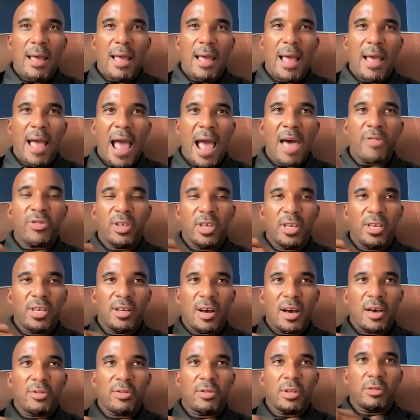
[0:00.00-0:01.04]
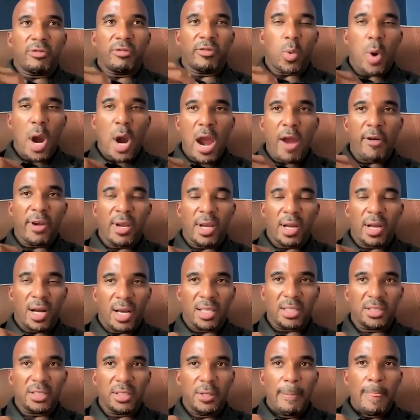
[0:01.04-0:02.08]
asking us, it's requiring
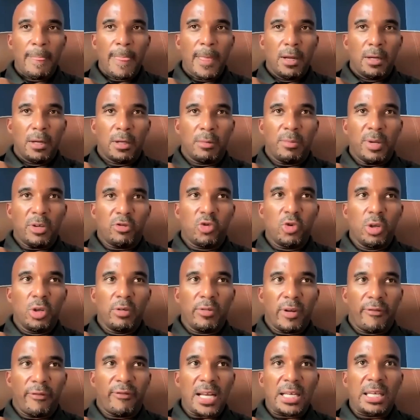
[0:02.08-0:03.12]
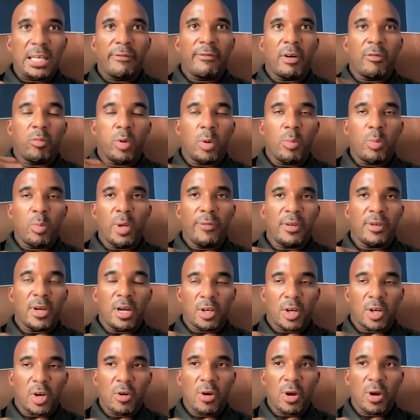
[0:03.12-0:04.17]
us to be truly reflective of what we've done
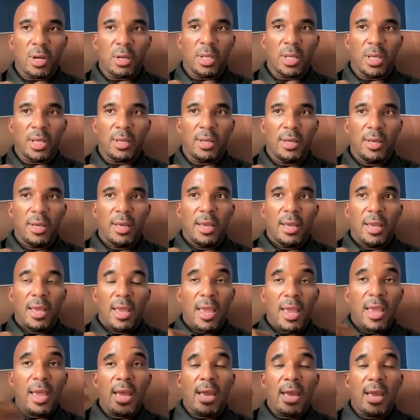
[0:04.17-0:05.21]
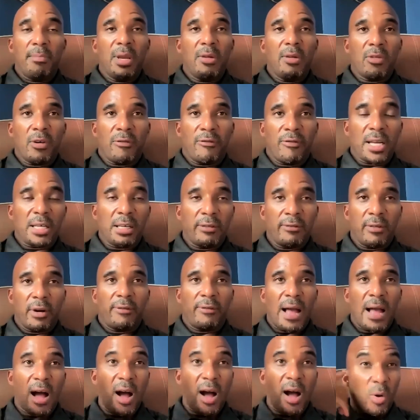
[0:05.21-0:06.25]
currently and be reflective of
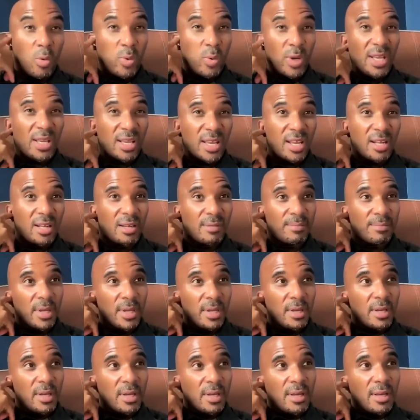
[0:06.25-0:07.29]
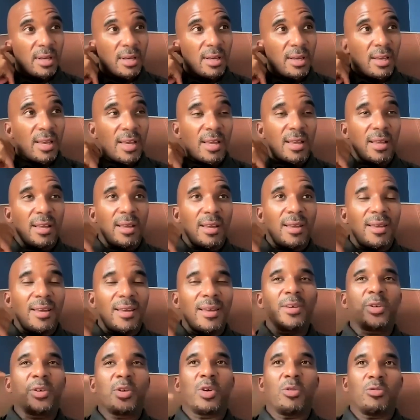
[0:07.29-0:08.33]
how we can
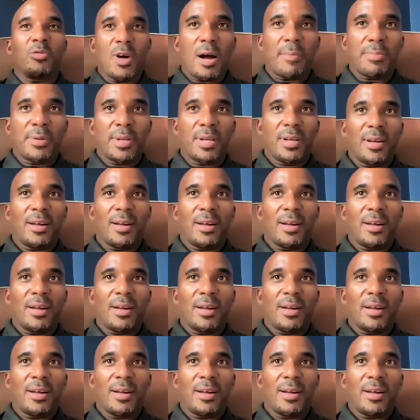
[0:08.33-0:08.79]
interrupt